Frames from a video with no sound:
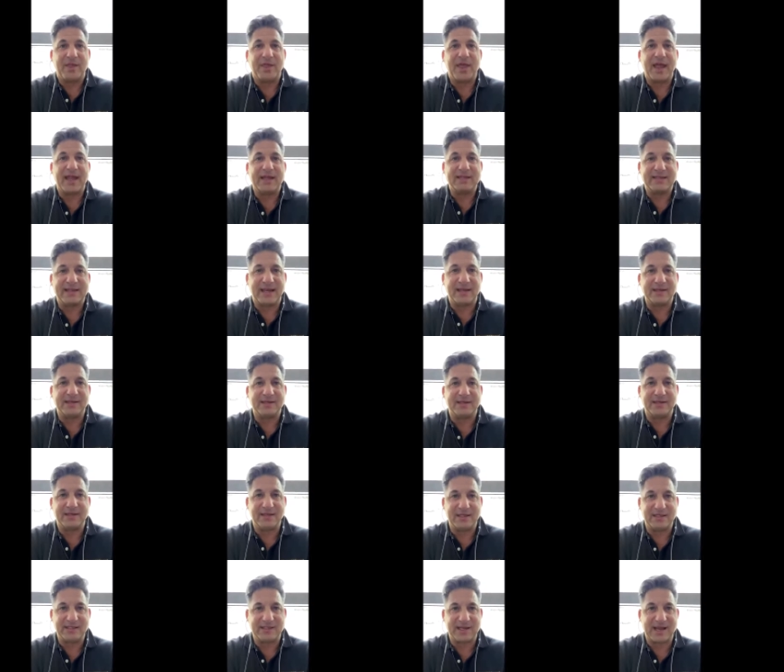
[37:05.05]
They intend to
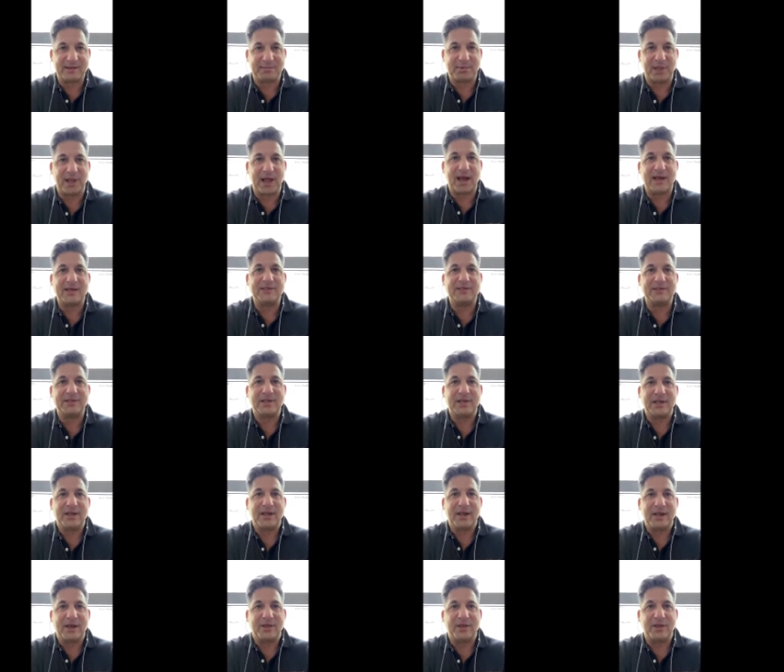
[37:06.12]
destabilize
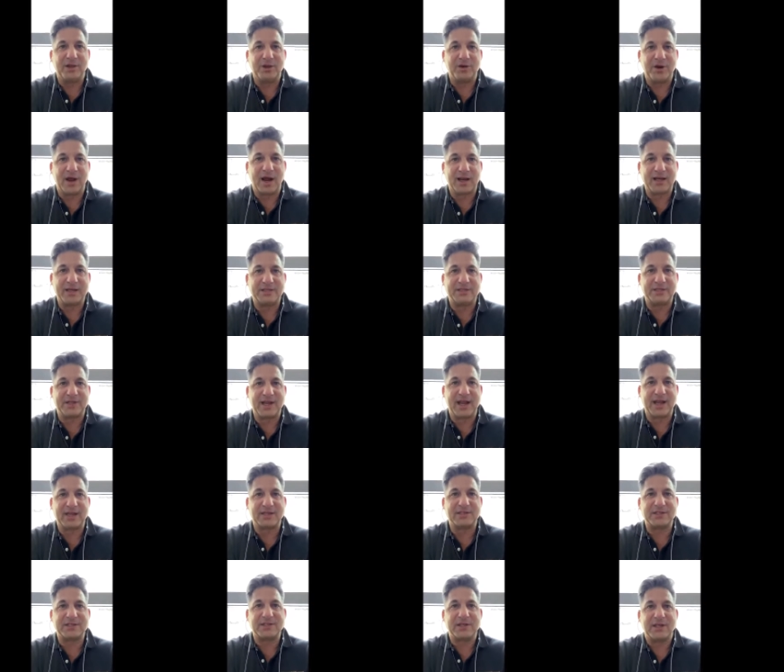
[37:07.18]
the United
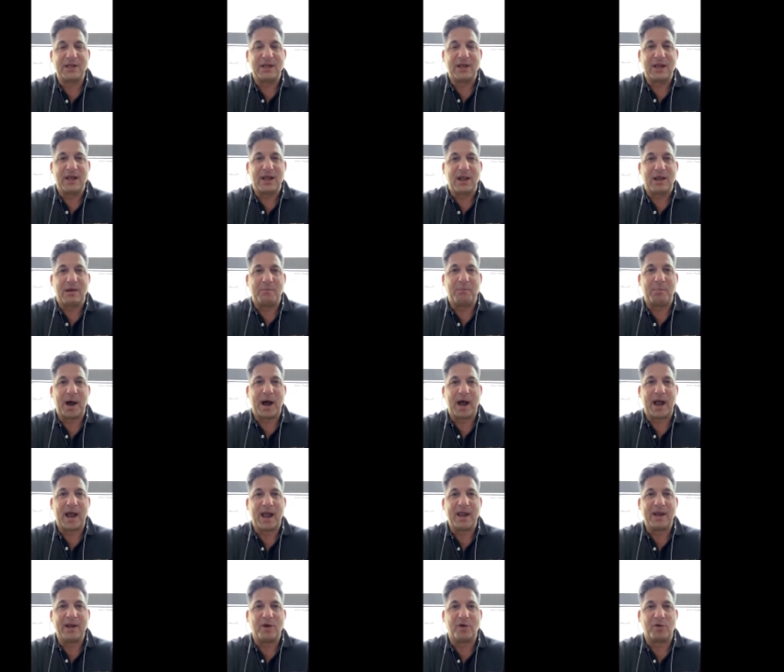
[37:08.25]
States
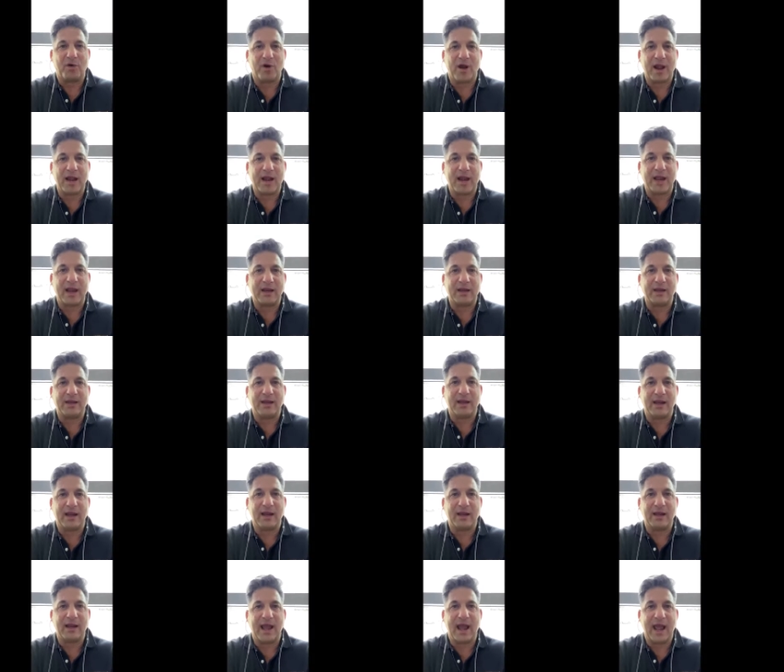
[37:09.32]
by creating
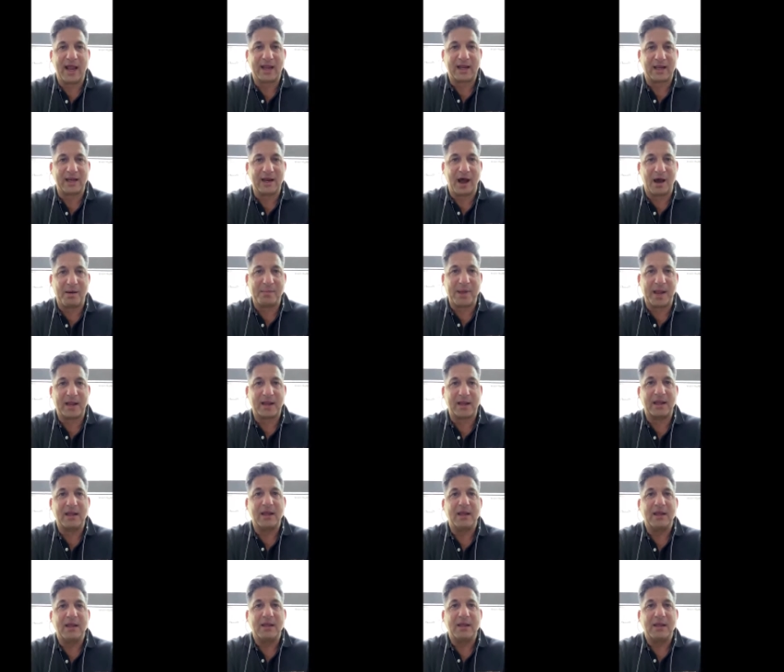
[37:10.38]
an economic